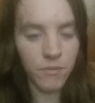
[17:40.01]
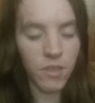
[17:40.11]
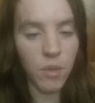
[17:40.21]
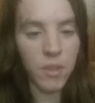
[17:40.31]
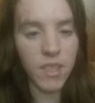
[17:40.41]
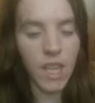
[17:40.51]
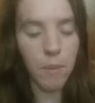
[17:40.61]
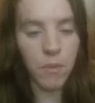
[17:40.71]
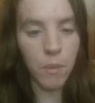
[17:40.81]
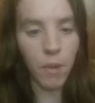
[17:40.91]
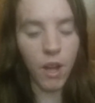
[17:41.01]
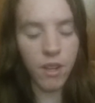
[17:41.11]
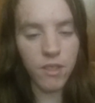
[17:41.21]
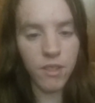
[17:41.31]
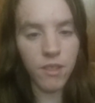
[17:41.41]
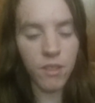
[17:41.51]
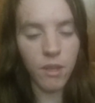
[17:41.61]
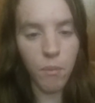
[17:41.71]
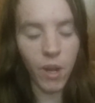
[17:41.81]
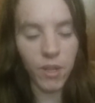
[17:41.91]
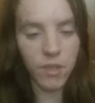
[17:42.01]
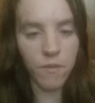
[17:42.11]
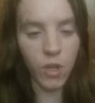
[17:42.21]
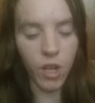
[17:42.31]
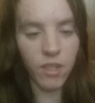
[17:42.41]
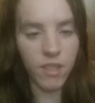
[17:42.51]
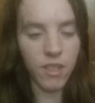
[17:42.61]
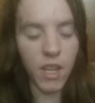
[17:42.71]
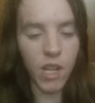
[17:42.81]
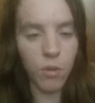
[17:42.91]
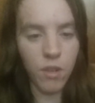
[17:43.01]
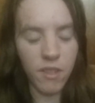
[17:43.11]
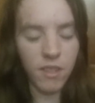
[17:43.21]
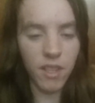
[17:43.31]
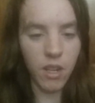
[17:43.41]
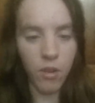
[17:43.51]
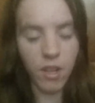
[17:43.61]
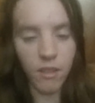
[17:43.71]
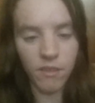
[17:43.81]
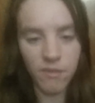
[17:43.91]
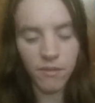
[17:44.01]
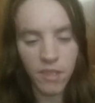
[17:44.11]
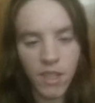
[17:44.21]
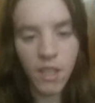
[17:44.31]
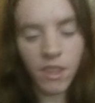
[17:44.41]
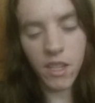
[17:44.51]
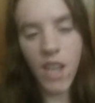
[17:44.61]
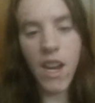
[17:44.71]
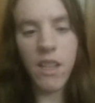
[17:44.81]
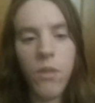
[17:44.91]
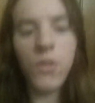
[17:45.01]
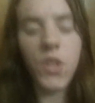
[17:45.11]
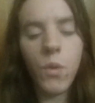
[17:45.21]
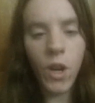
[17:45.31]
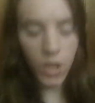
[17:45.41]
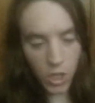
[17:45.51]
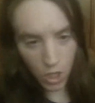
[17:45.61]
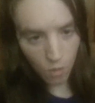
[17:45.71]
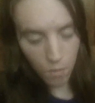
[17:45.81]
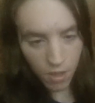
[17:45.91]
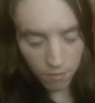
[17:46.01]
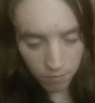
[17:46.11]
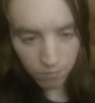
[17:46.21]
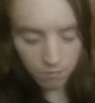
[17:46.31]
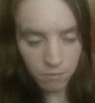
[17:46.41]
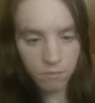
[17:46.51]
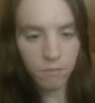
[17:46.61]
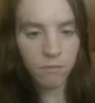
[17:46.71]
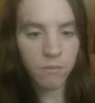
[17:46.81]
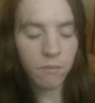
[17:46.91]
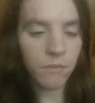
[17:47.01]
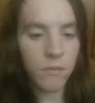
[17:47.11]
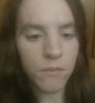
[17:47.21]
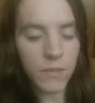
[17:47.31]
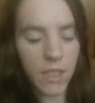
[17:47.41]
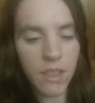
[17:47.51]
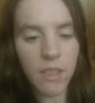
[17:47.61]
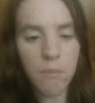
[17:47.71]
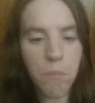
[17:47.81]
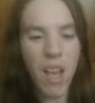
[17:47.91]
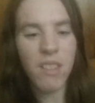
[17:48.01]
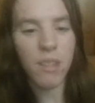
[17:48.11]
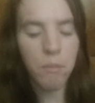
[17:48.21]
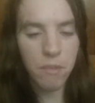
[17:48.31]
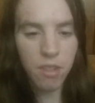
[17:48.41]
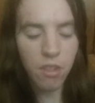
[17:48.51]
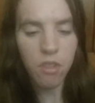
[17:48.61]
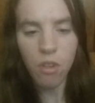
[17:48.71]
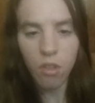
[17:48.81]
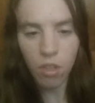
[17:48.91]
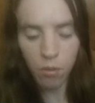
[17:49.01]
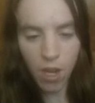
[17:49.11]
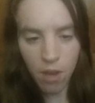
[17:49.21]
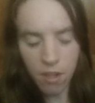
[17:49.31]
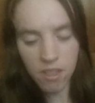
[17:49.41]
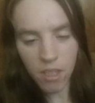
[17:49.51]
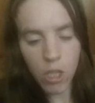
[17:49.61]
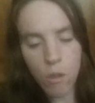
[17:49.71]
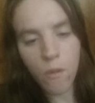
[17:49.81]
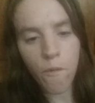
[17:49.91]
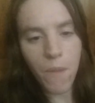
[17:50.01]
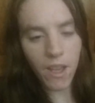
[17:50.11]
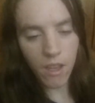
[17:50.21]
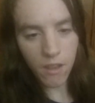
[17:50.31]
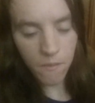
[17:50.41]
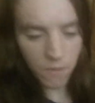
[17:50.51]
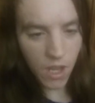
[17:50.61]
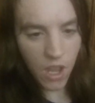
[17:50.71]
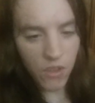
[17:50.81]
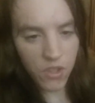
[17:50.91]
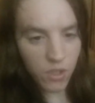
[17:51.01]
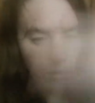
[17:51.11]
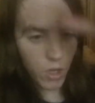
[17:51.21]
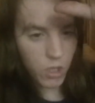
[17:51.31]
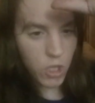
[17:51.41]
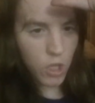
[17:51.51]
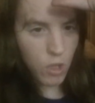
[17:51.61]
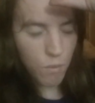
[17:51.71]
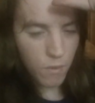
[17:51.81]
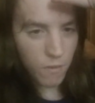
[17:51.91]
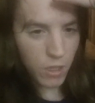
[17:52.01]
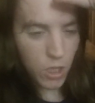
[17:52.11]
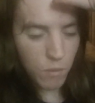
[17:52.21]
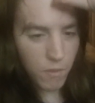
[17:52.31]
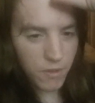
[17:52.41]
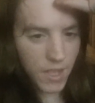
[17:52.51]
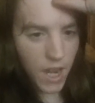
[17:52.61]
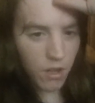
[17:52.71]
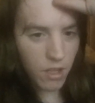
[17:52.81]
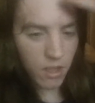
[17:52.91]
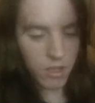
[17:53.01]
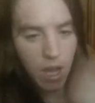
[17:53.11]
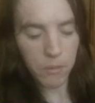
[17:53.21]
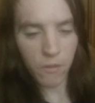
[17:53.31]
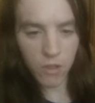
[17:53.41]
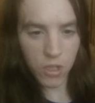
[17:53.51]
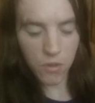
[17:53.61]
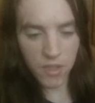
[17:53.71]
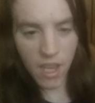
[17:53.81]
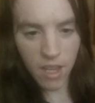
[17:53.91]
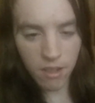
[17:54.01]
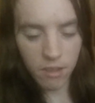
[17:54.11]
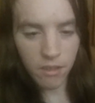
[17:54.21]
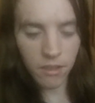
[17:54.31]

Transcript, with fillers: So escape the box, the box of darkness and ignorance that you're in. The tiny little square cube that the Muslims circle around as the cube of Mecca, the square cube of the cube of Saturn at the top of a Jew's head.